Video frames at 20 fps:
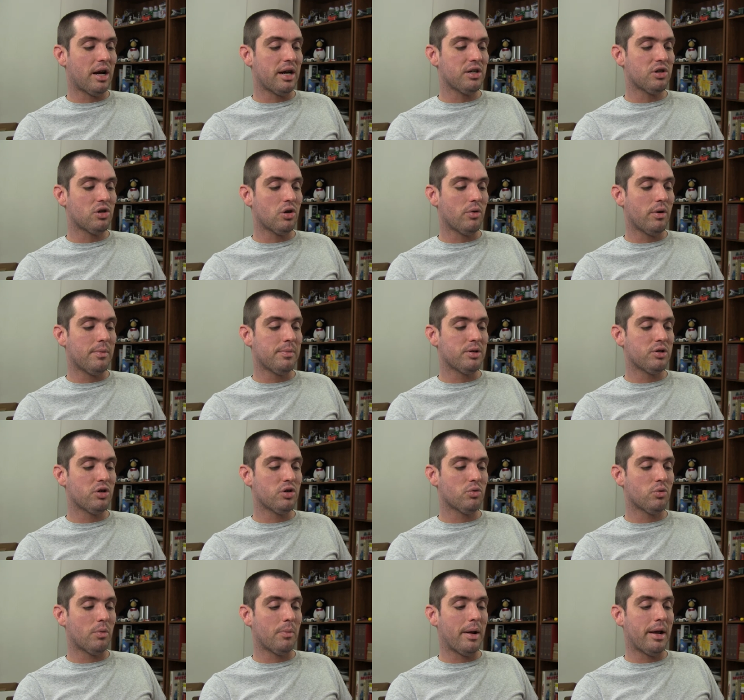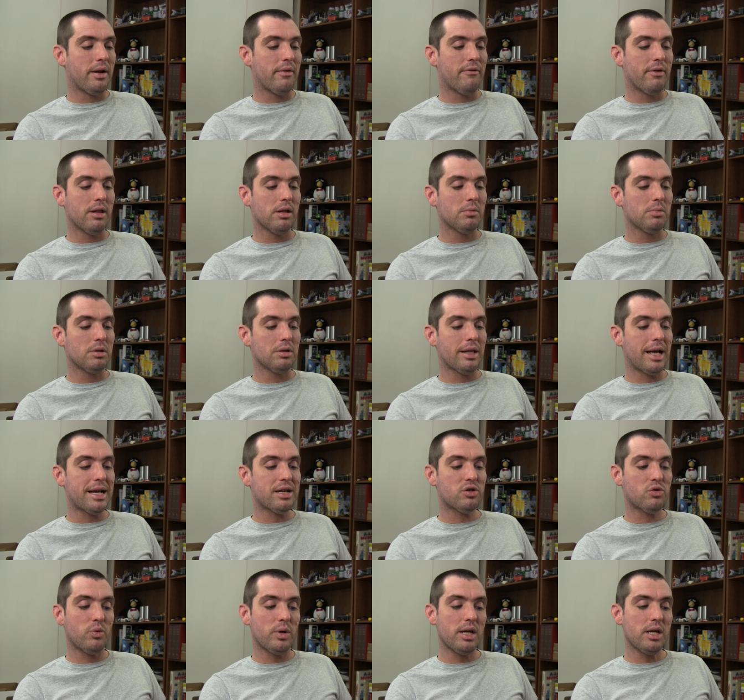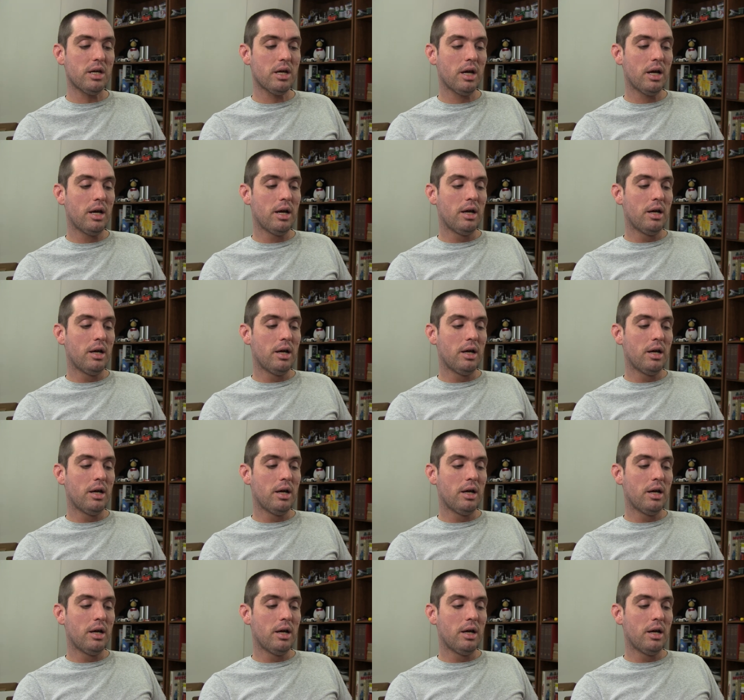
ISO images were made available last week,